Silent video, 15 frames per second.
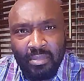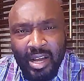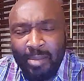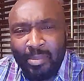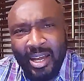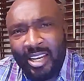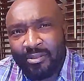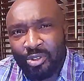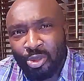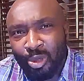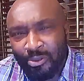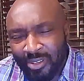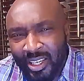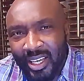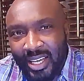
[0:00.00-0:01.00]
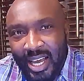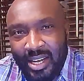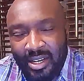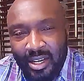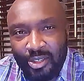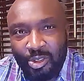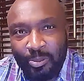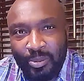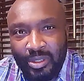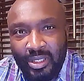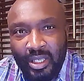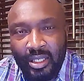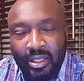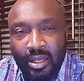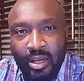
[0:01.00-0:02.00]
I'm not even sure if he had gotten
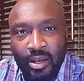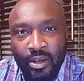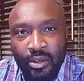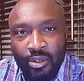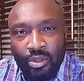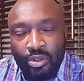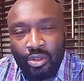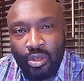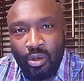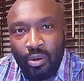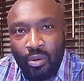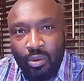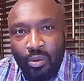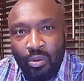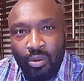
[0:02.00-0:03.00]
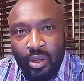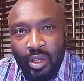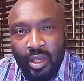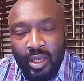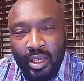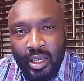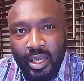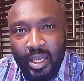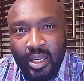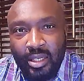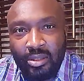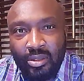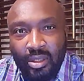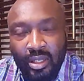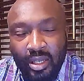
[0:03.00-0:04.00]
100%. So it
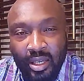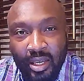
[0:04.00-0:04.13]
is